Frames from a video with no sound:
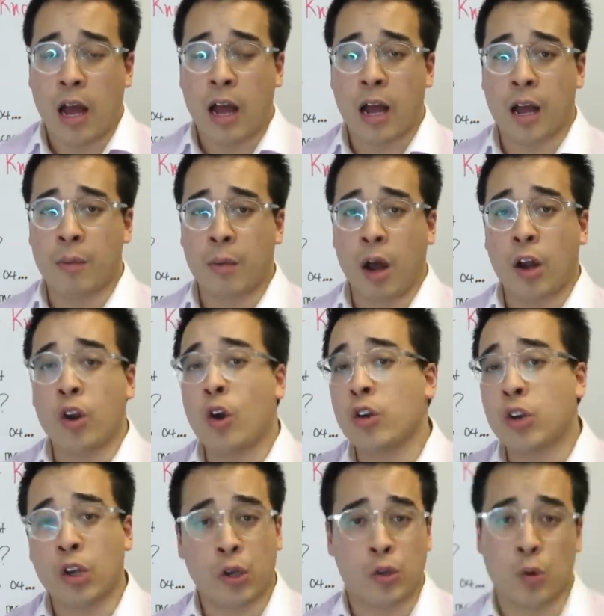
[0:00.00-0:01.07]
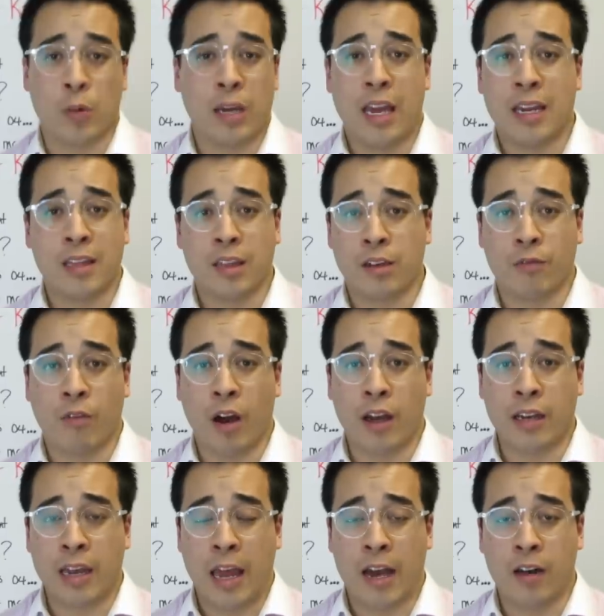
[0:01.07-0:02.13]
I know you're not doing anything
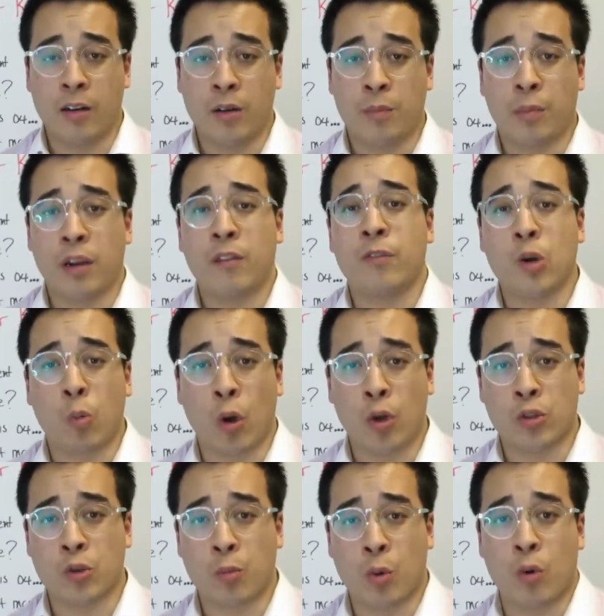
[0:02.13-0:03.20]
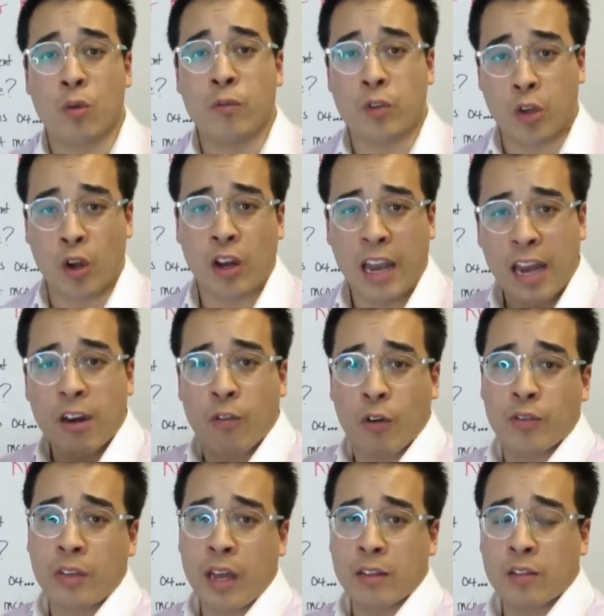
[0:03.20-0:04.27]
right now, but if you were to move, you know, later
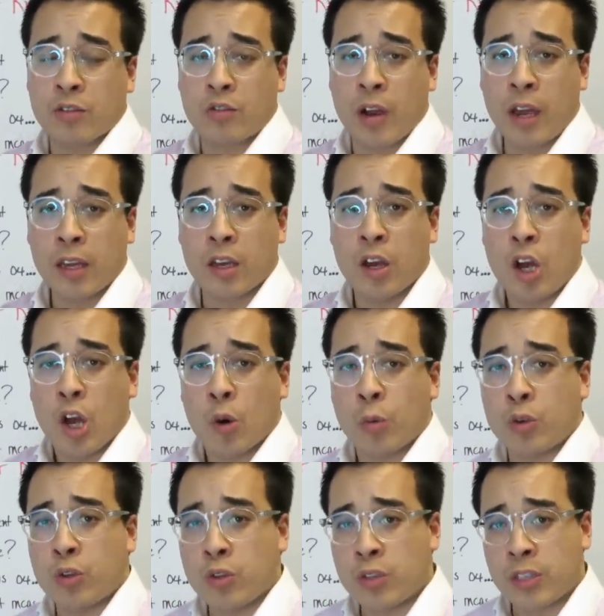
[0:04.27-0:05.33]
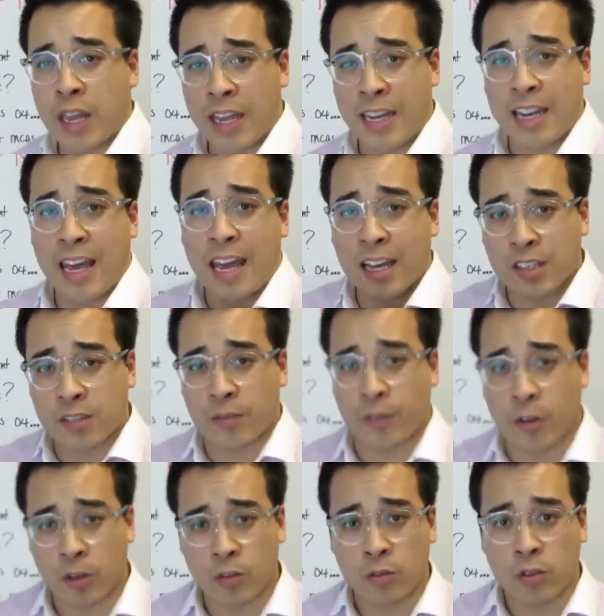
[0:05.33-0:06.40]
on down the track, would you stay in
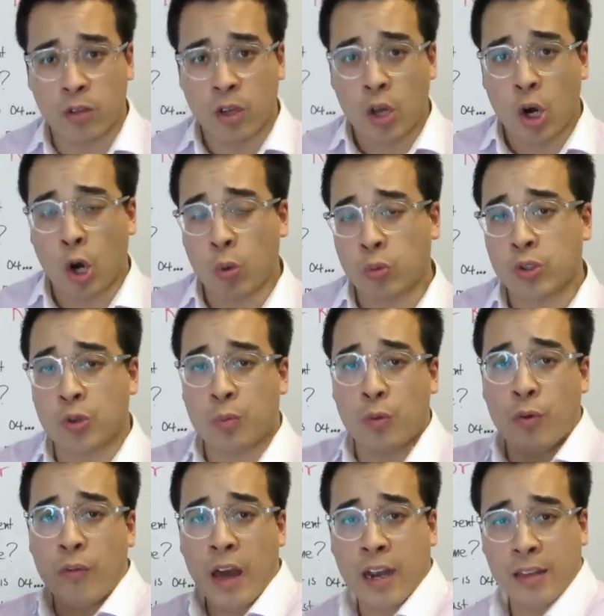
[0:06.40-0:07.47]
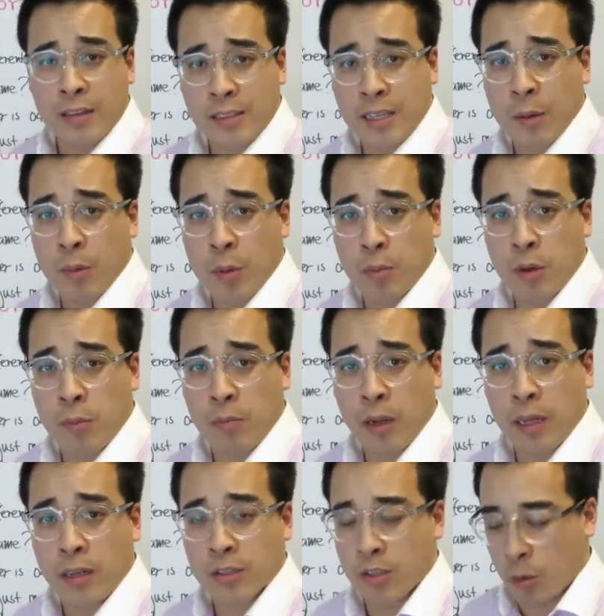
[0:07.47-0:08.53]
Xville or would you move out of the suburb
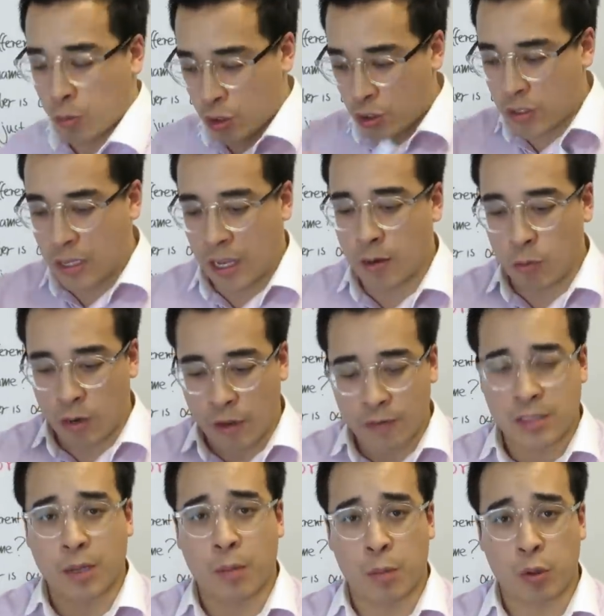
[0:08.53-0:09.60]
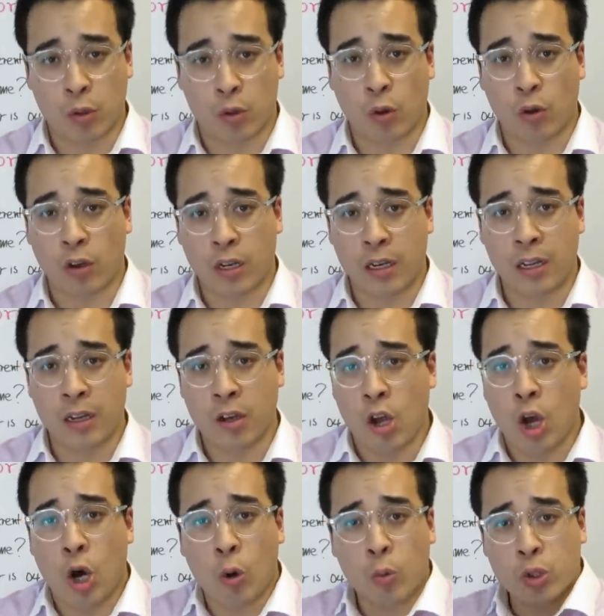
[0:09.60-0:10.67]
completely? So would you stay in whatever suburb you're door knocking in,
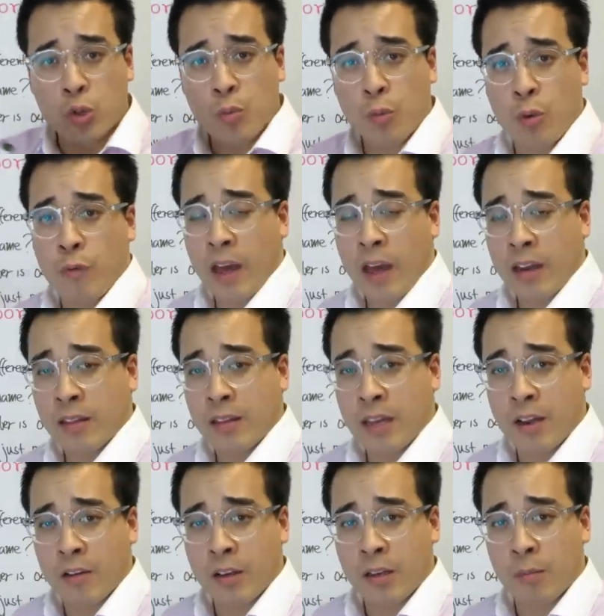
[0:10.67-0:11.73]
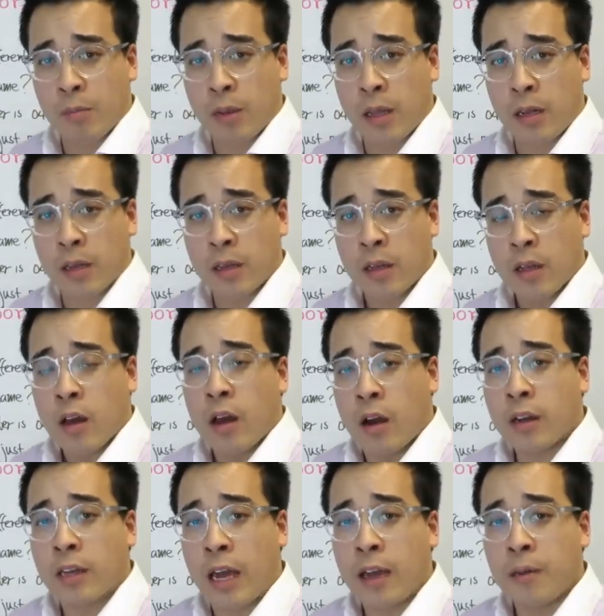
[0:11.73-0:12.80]
or would you out of the area completely?
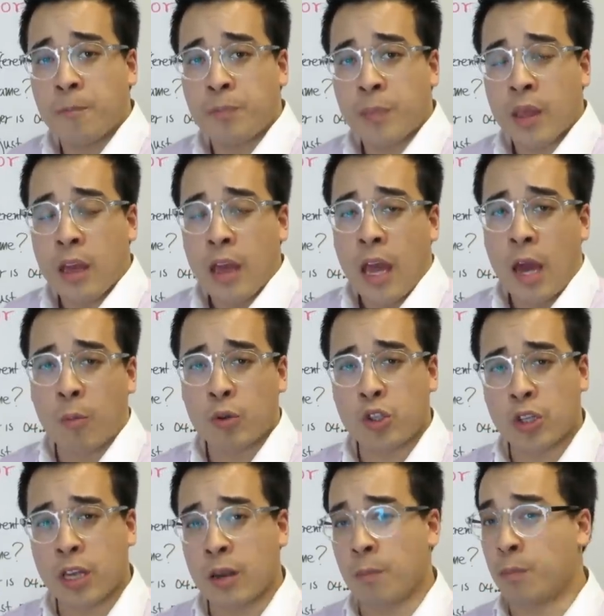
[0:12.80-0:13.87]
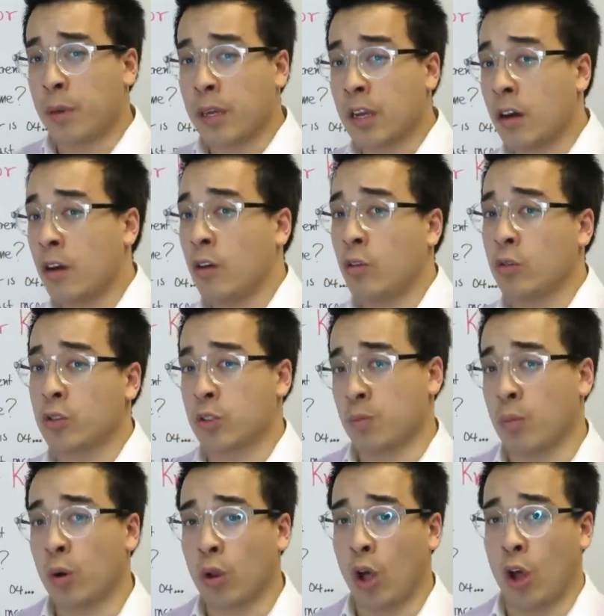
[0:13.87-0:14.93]
Okay. And would you get a bigger or
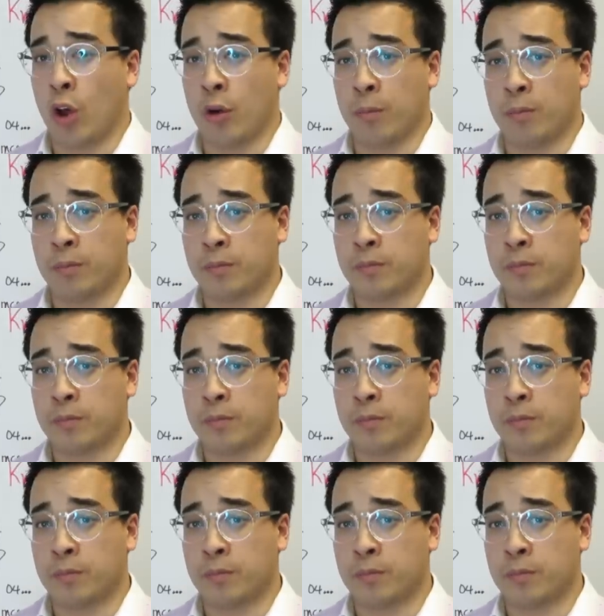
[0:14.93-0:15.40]
smaller home?